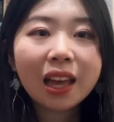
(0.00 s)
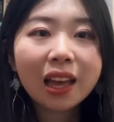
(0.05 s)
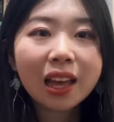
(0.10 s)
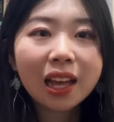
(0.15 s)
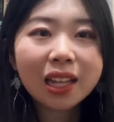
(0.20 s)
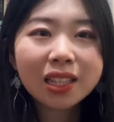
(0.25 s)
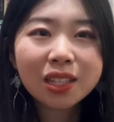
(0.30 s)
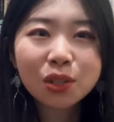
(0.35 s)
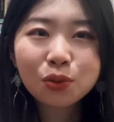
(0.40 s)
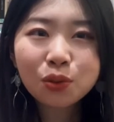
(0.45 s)

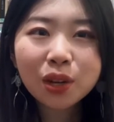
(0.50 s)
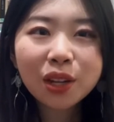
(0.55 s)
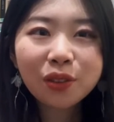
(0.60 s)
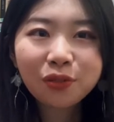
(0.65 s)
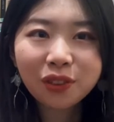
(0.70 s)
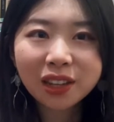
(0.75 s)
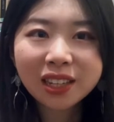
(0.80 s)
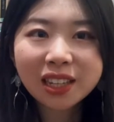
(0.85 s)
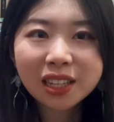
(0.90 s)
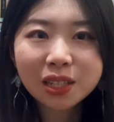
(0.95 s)
It's a really
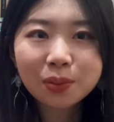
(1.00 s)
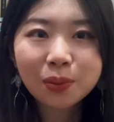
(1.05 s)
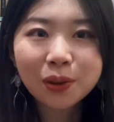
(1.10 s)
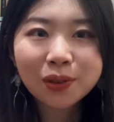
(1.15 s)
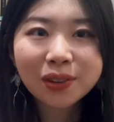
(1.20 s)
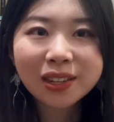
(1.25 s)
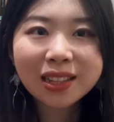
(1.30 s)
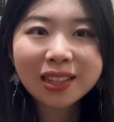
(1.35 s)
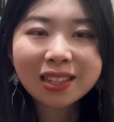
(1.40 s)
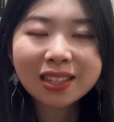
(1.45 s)
funny
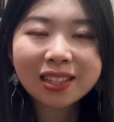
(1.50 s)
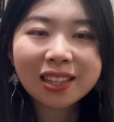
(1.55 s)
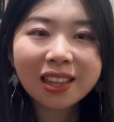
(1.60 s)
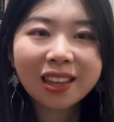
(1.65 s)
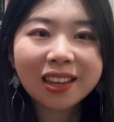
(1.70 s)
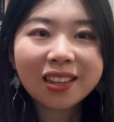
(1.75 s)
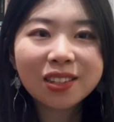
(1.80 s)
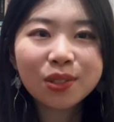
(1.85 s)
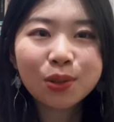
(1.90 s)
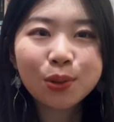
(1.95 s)
experience
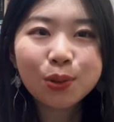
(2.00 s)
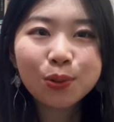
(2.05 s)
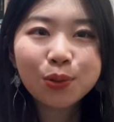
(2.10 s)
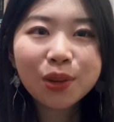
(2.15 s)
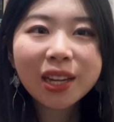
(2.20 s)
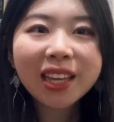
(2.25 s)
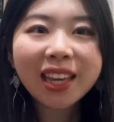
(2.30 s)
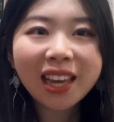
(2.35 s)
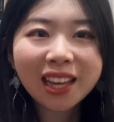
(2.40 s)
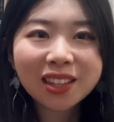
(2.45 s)
because you
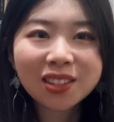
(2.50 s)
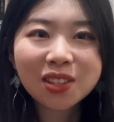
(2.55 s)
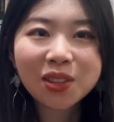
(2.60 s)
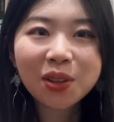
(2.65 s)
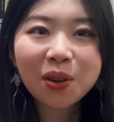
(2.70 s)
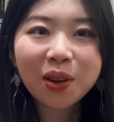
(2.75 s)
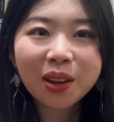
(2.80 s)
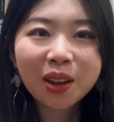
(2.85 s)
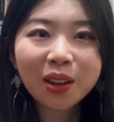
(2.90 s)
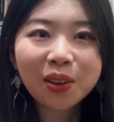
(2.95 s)
really get to
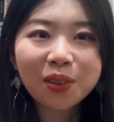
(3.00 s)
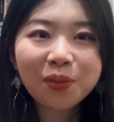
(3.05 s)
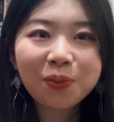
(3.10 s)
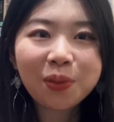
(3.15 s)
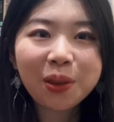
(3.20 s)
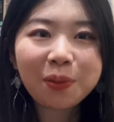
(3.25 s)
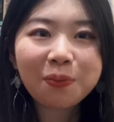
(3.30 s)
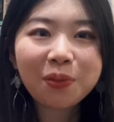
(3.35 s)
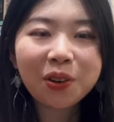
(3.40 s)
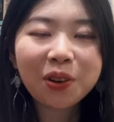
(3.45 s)
know a lot of
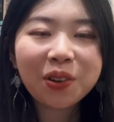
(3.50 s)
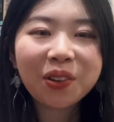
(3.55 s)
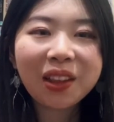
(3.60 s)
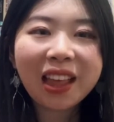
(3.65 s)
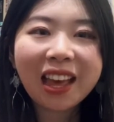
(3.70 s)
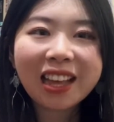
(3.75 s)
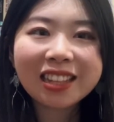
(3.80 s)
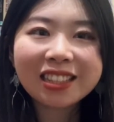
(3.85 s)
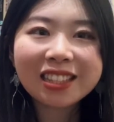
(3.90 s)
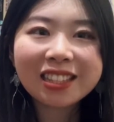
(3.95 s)
people,
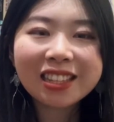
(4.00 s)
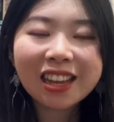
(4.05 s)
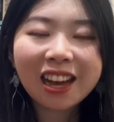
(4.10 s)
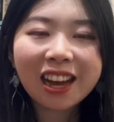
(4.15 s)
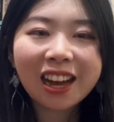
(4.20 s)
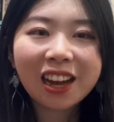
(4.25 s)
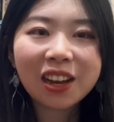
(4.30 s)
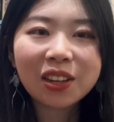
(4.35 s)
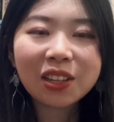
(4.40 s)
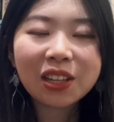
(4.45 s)
and
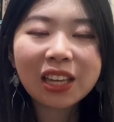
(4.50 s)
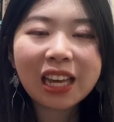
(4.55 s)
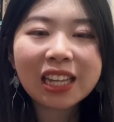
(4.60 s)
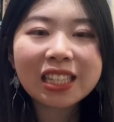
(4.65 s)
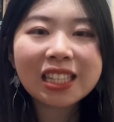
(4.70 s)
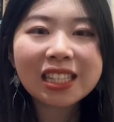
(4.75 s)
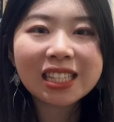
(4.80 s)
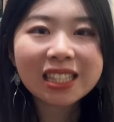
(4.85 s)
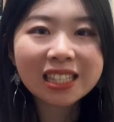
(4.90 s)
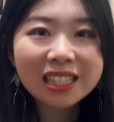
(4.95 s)
you
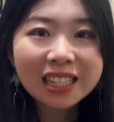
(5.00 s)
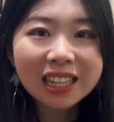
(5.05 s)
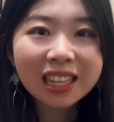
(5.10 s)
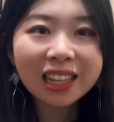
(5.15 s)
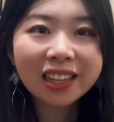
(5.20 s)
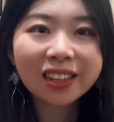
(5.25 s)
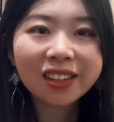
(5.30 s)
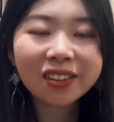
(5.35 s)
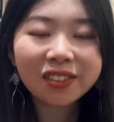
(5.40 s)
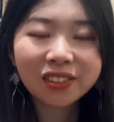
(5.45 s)
get to see
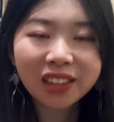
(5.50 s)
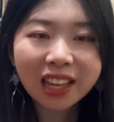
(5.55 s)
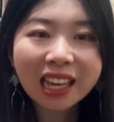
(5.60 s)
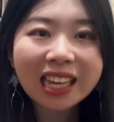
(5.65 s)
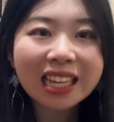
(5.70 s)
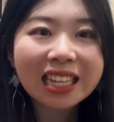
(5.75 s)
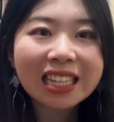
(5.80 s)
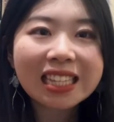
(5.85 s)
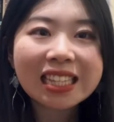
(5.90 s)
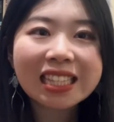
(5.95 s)
a lot of
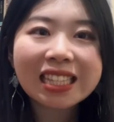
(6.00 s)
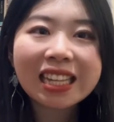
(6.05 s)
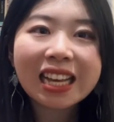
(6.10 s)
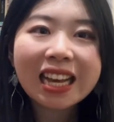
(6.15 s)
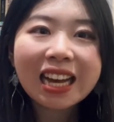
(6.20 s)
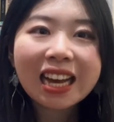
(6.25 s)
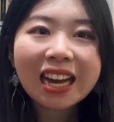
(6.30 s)
kids